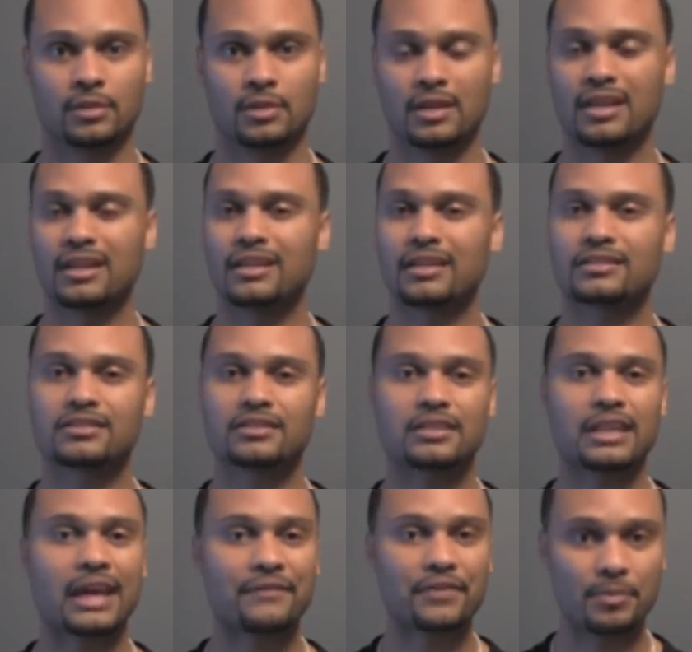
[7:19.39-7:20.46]
And it doesn't just
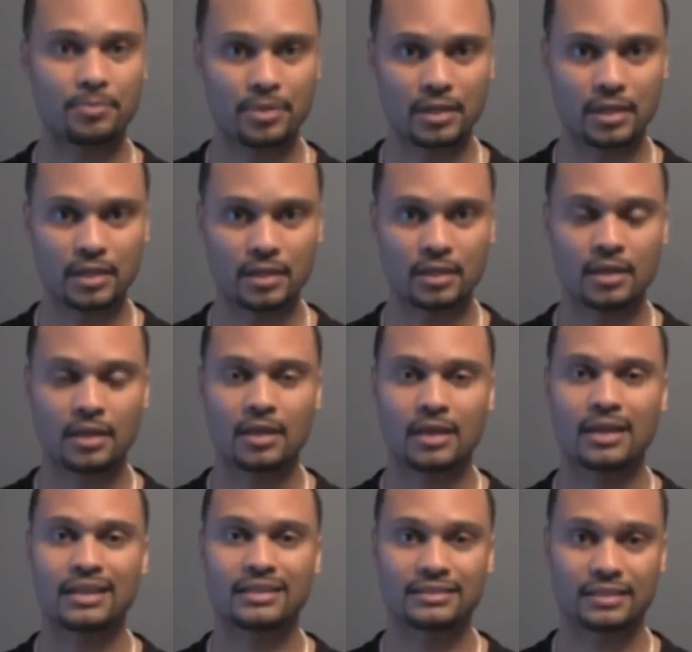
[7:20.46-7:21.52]
have to be
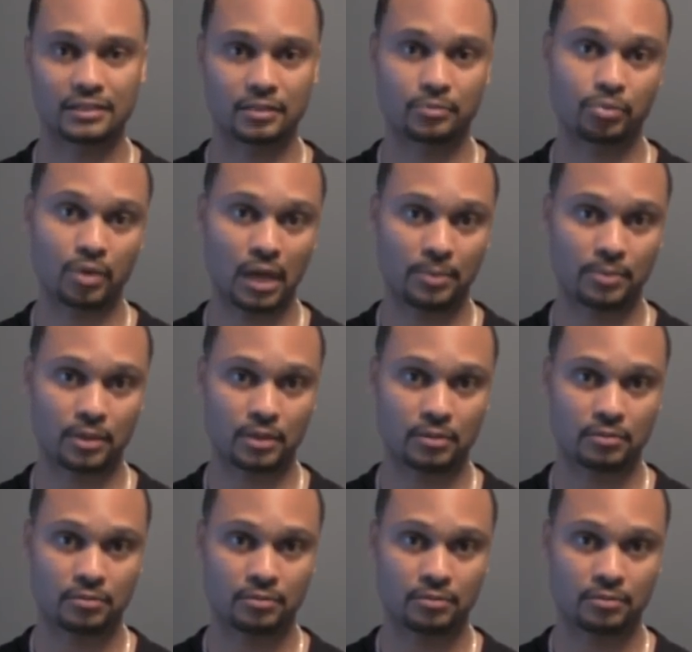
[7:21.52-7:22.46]
an existing property.